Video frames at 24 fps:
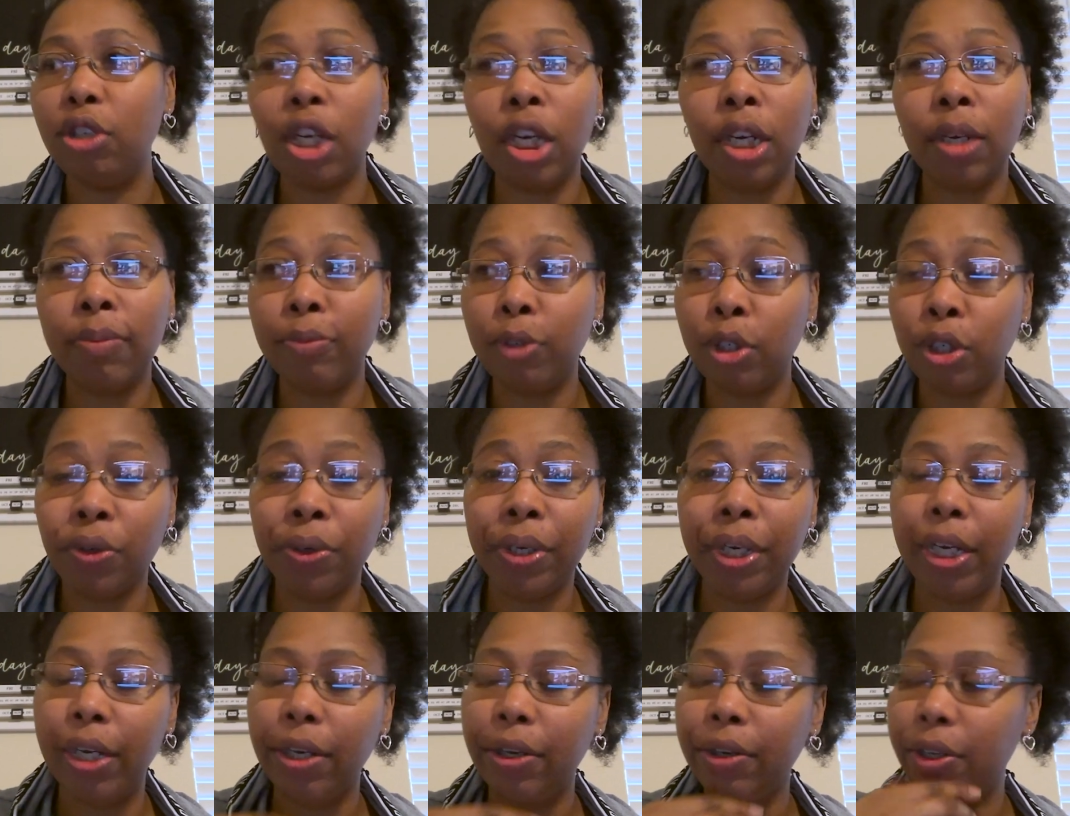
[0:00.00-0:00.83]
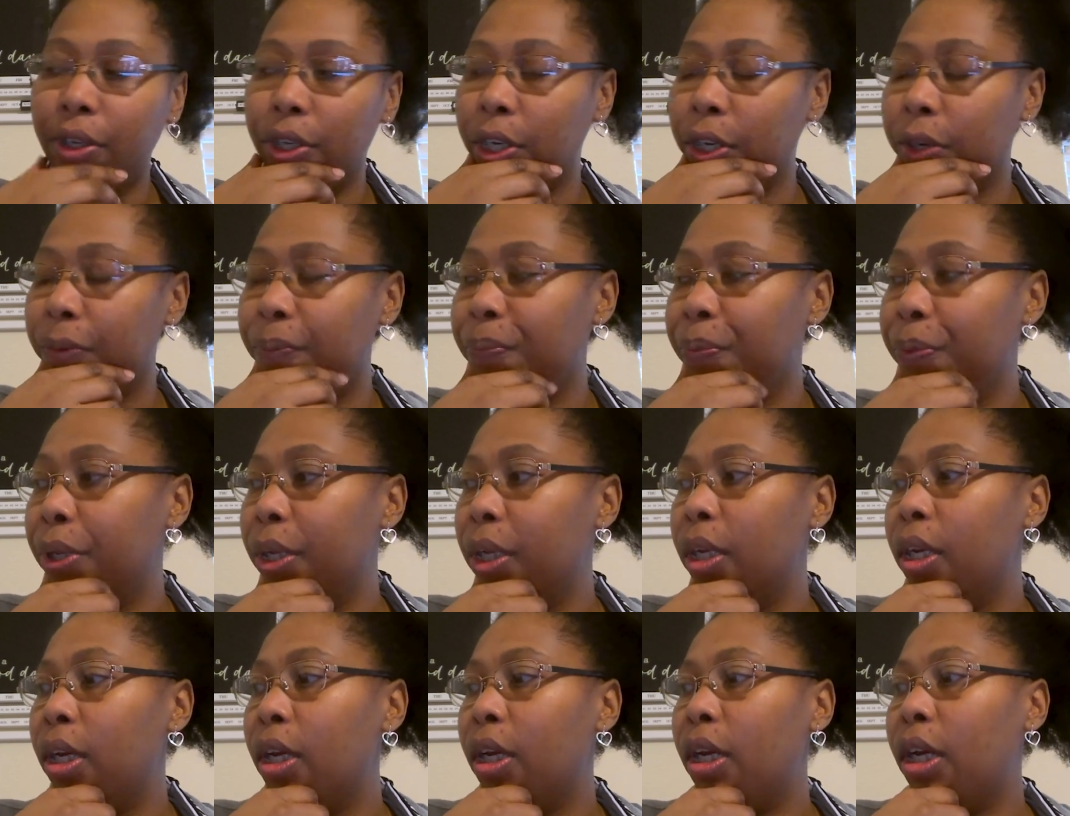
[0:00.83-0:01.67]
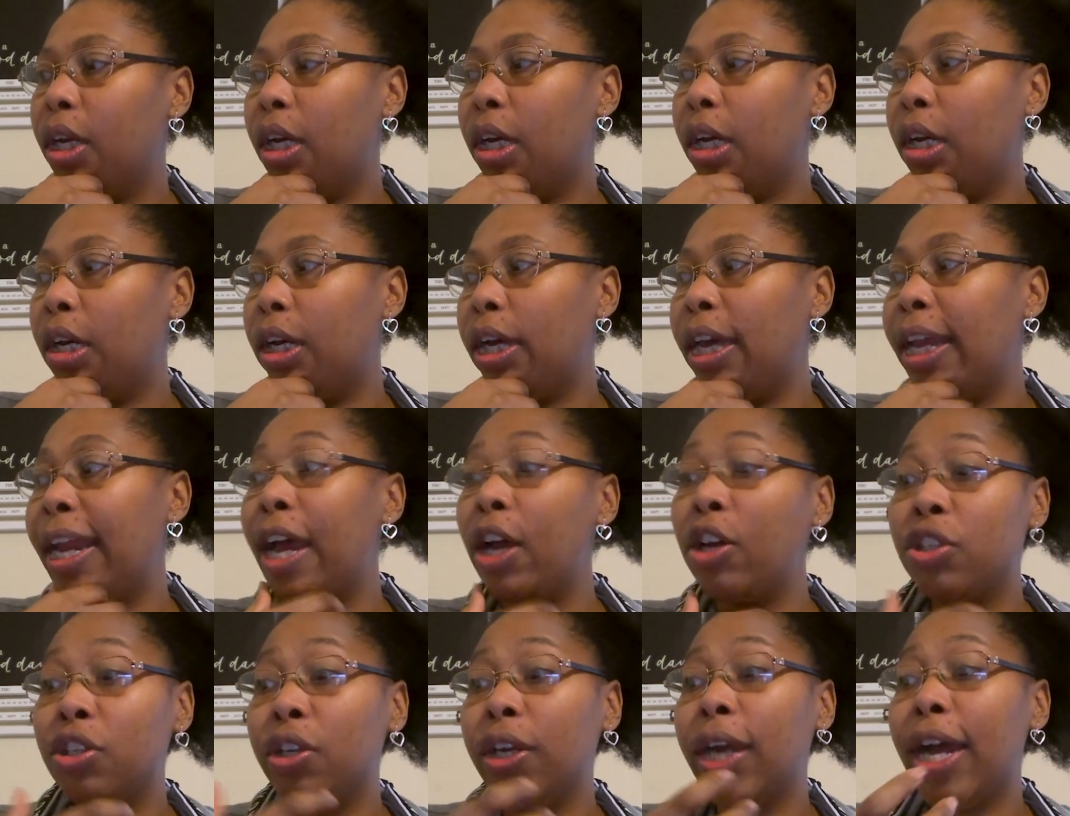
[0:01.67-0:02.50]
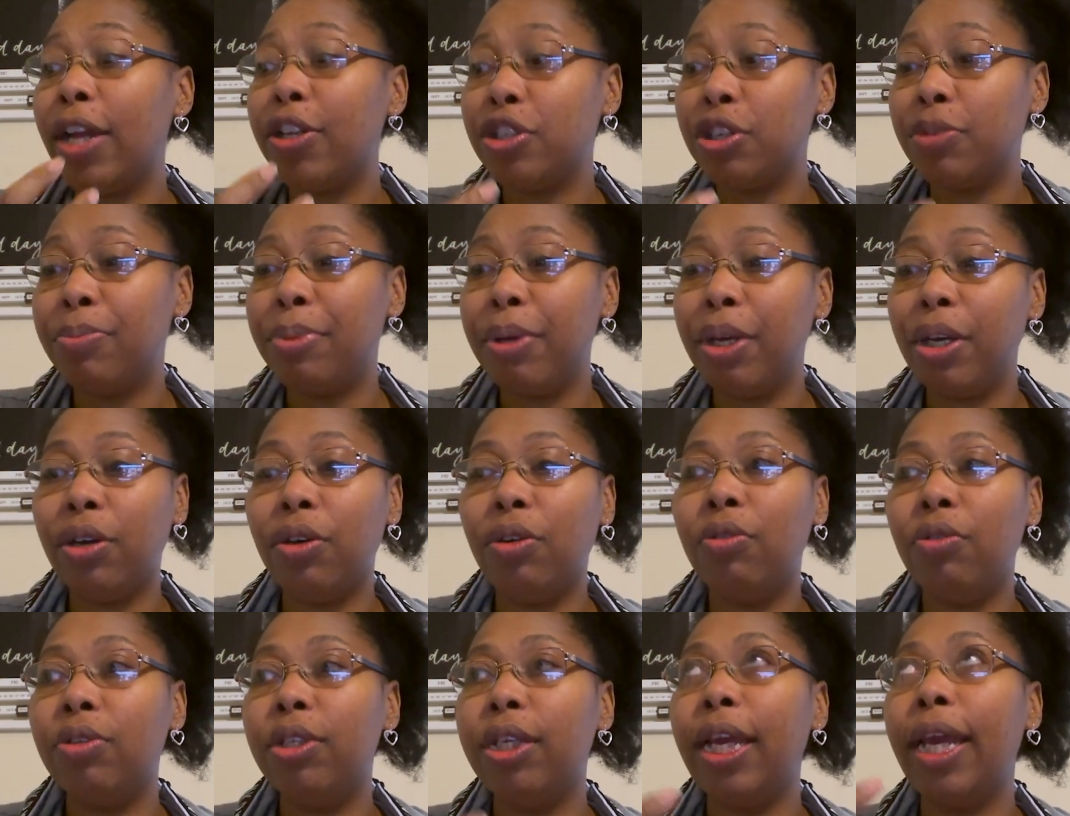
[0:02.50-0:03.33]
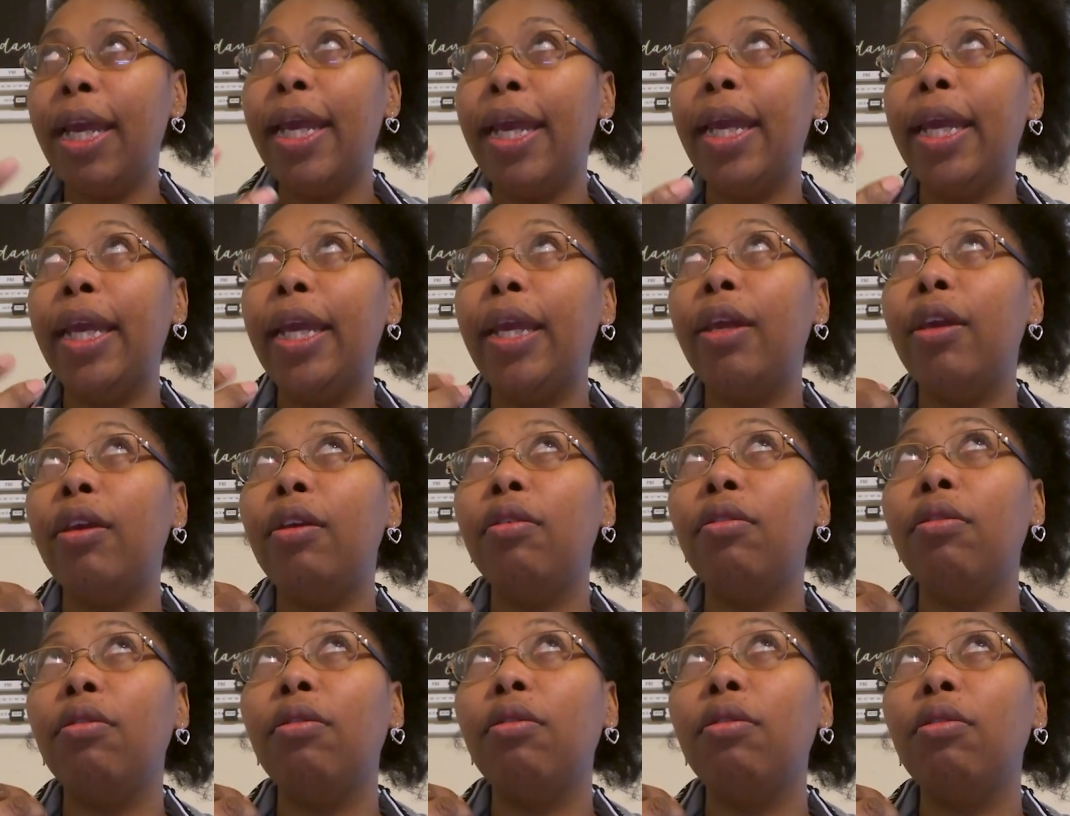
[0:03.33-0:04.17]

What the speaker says: career, And I also got to build a